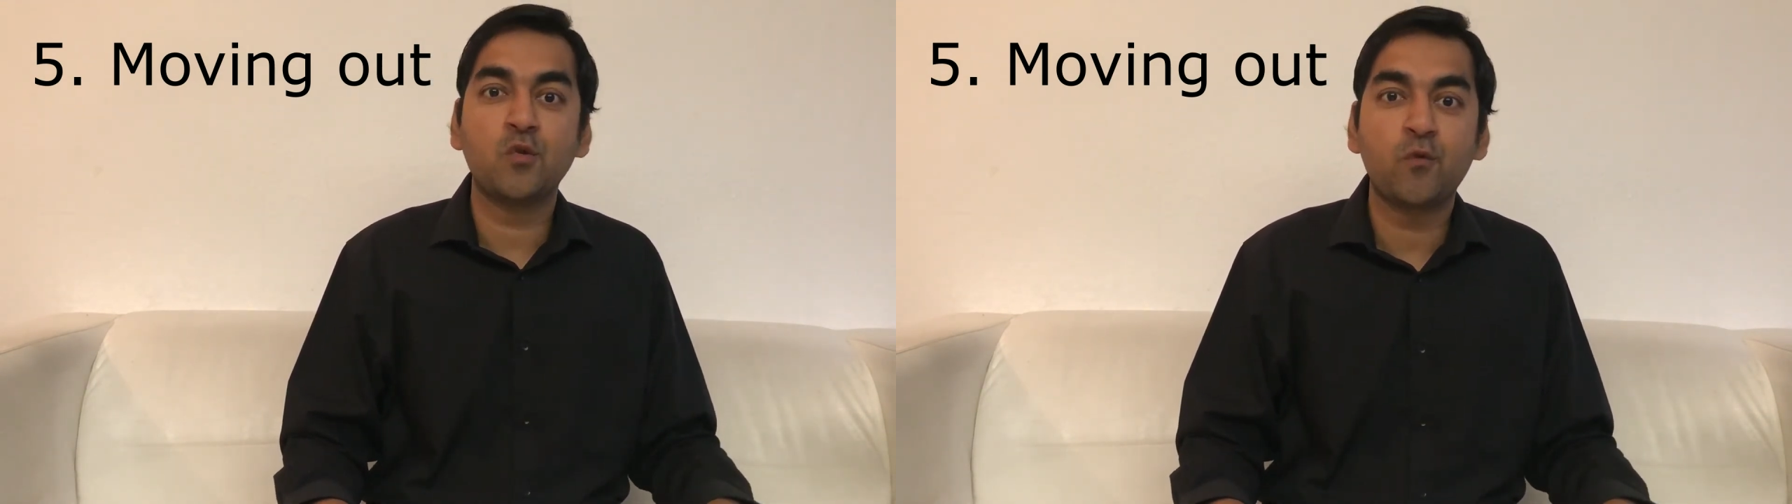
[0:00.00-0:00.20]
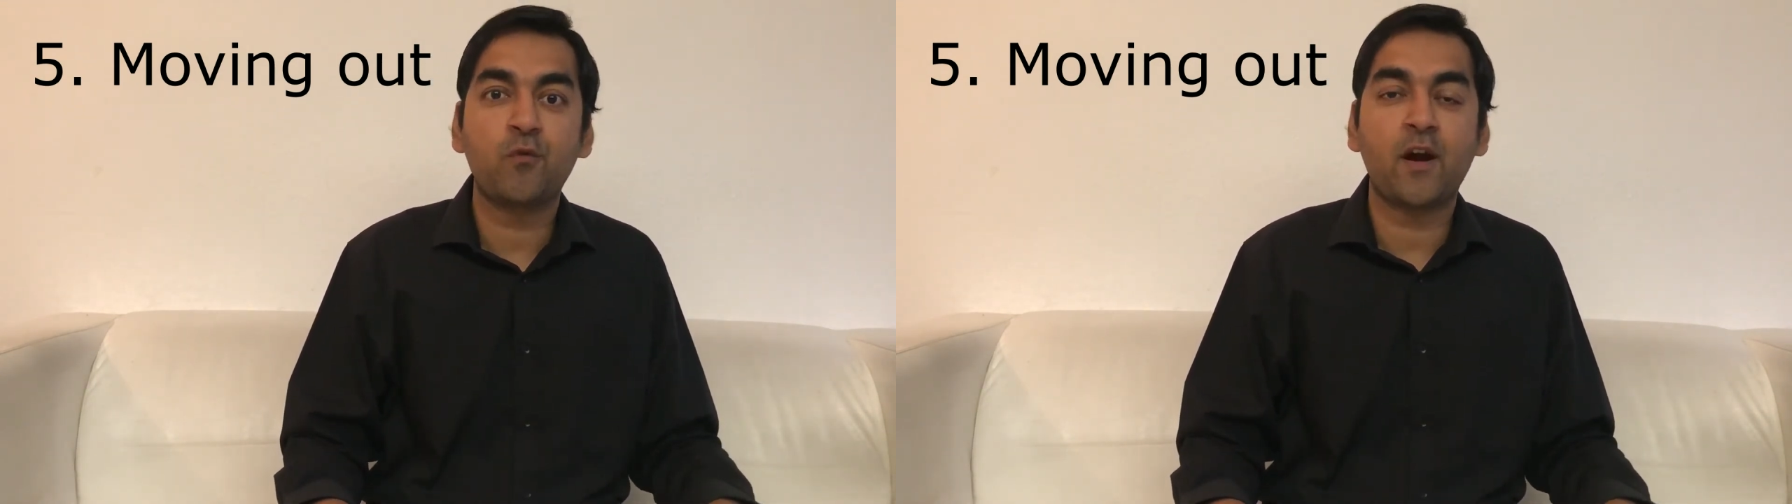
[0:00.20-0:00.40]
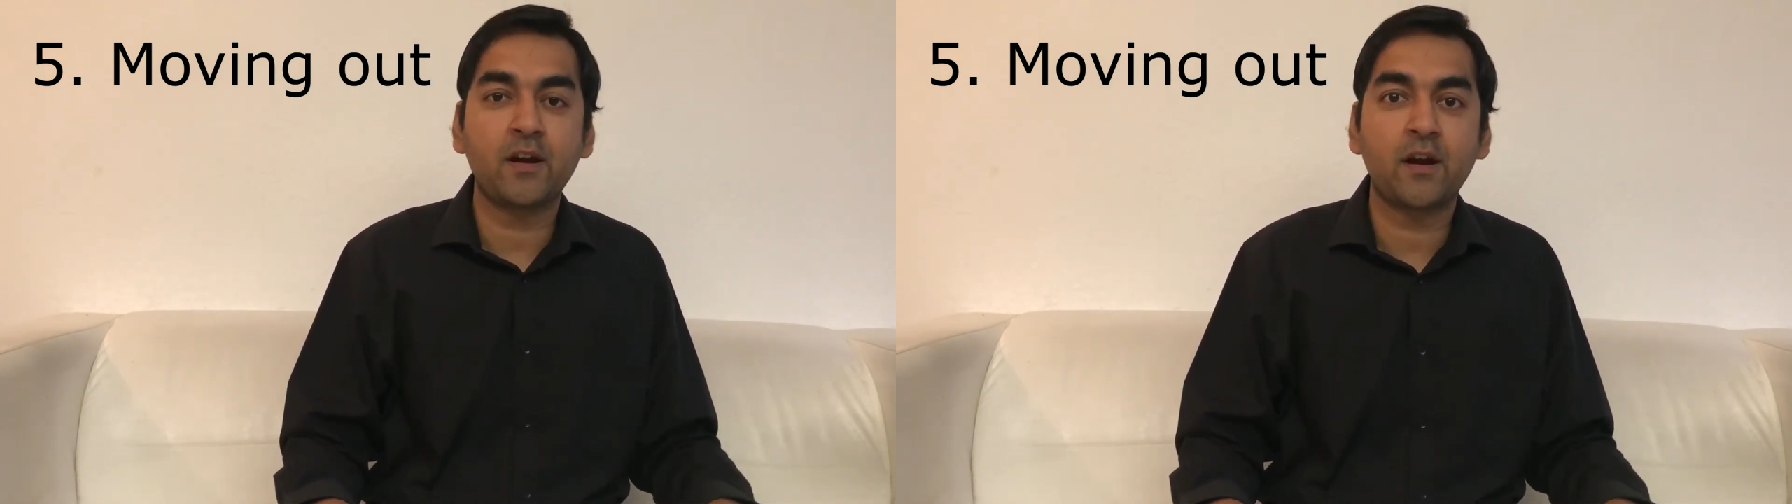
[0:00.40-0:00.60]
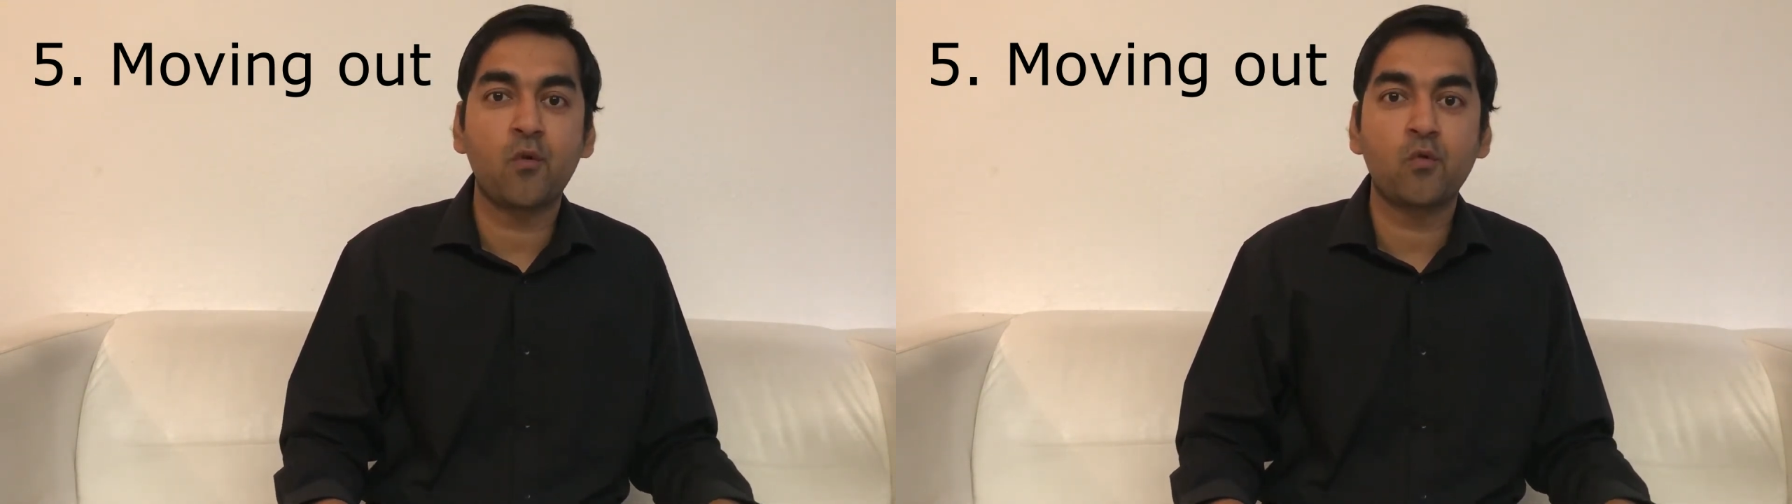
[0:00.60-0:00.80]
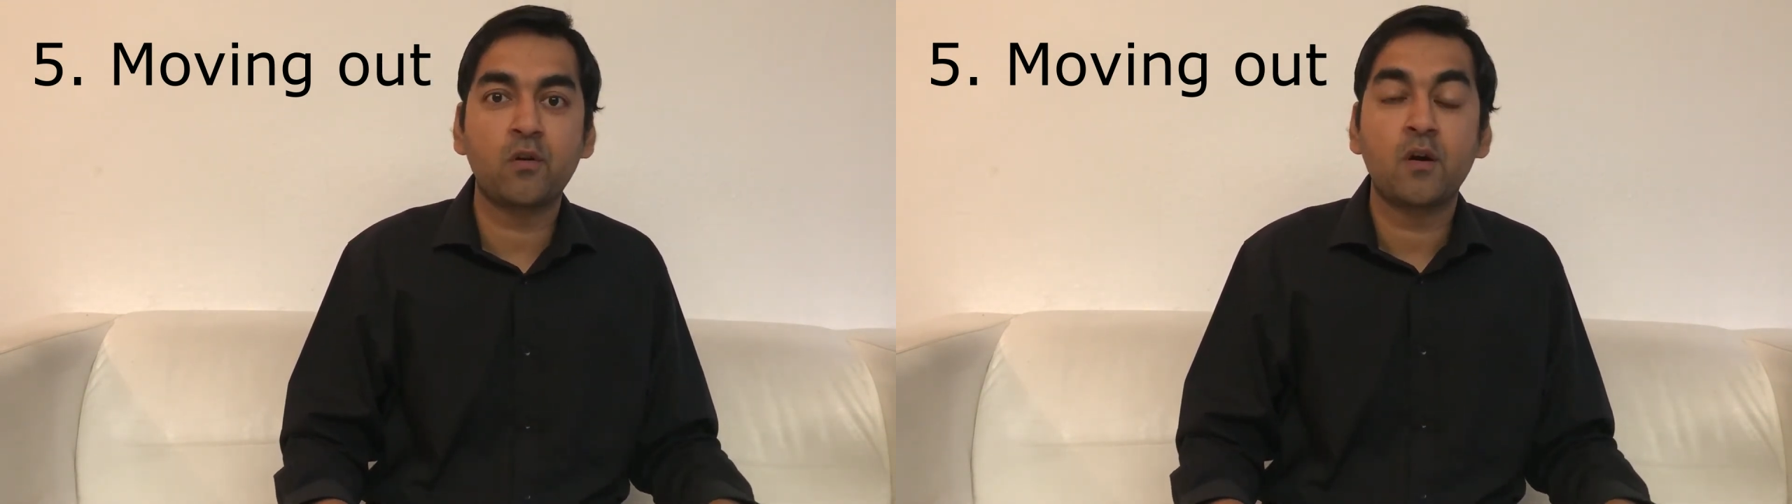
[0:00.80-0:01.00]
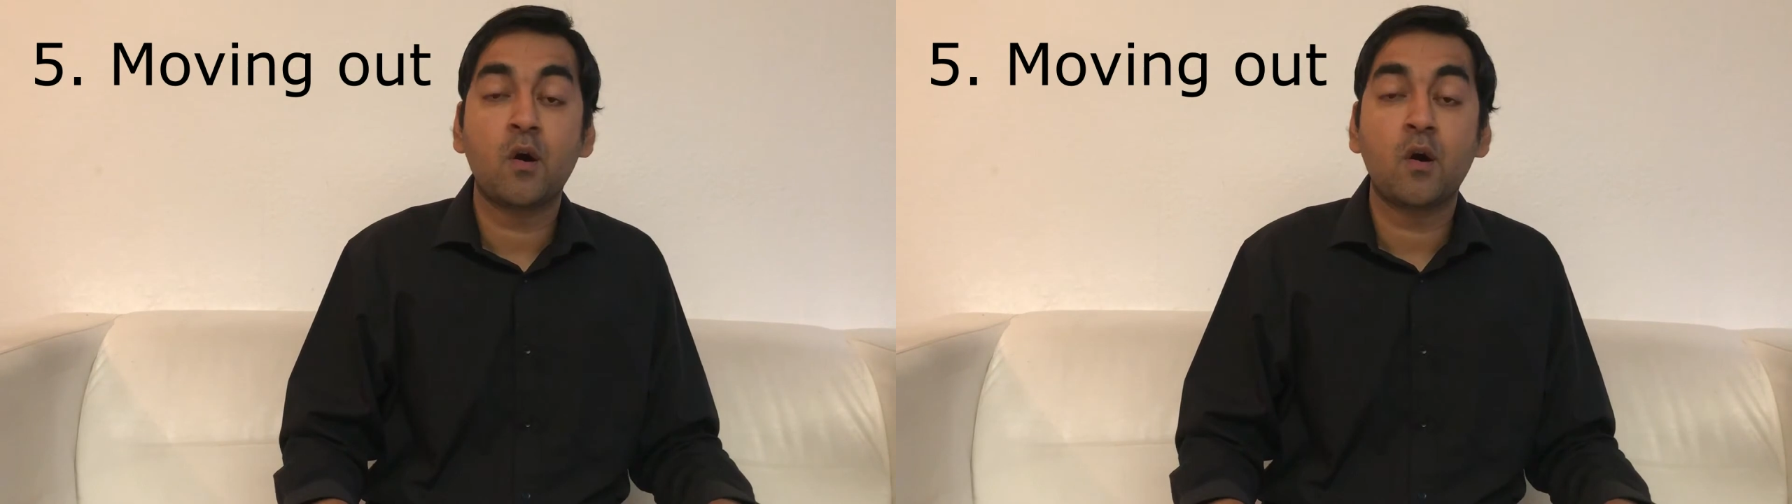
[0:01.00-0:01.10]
you find out